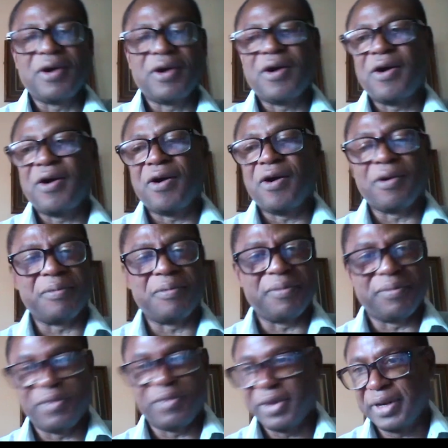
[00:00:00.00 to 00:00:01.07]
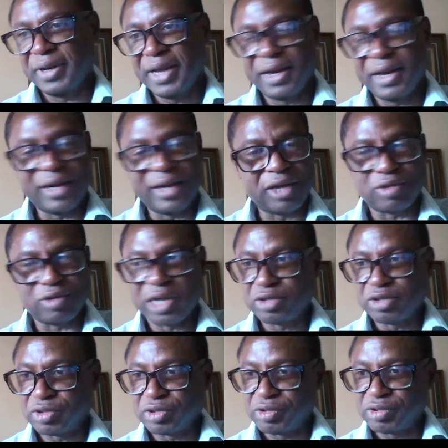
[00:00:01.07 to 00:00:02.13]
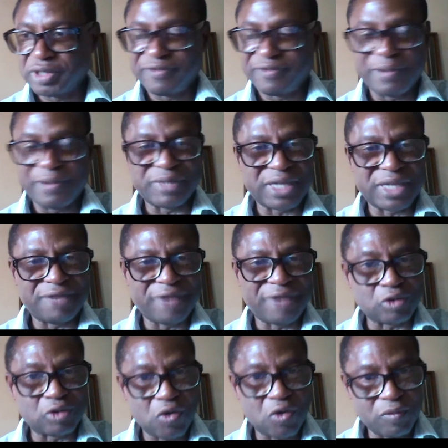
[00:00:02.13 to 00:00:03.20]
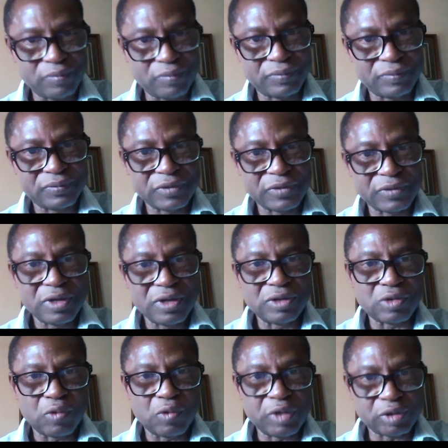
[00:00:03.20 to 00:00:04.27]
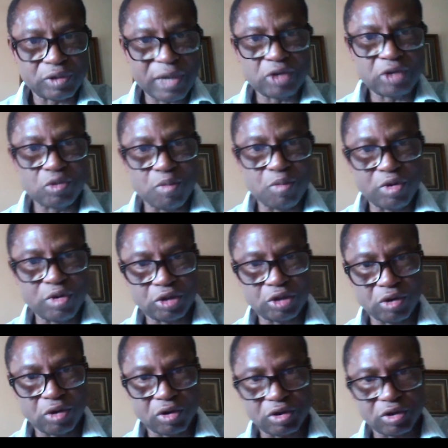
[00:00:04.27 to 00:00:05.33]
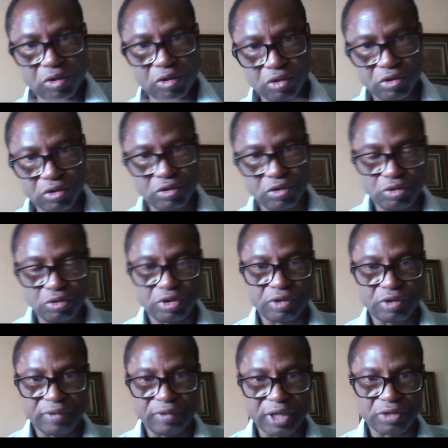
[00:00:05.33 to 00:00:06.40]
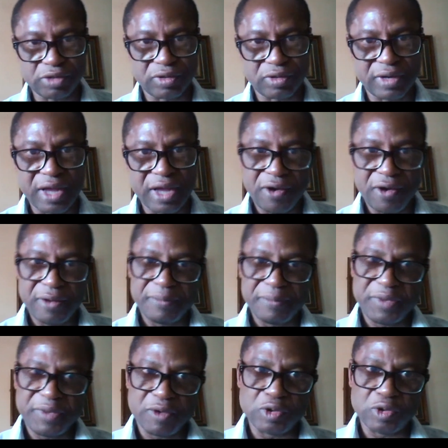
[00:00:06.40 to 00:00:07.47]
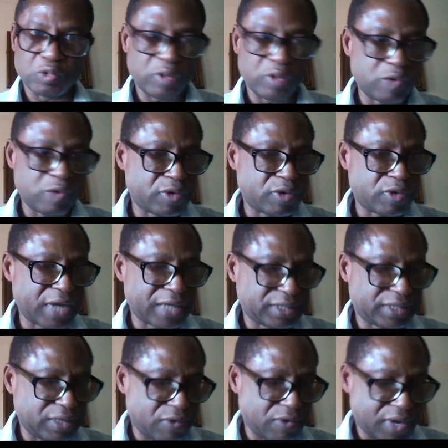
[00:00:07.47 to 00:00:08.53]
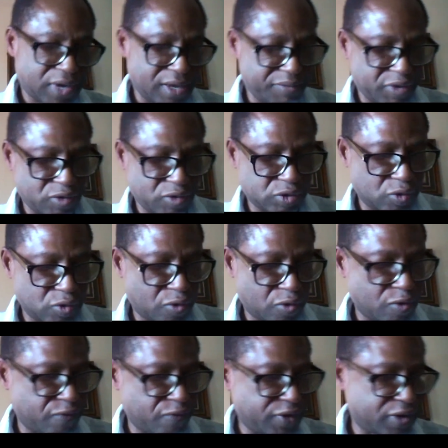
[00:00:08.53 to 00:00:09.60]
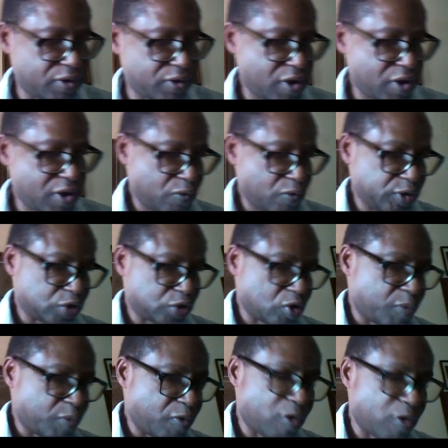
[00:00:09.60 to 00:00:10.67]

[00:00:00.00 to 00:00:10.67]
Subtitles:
or and then they try to teach themselves at home? So we try to monitor those new situations because we could not say, okay, because of COVID, we stop all the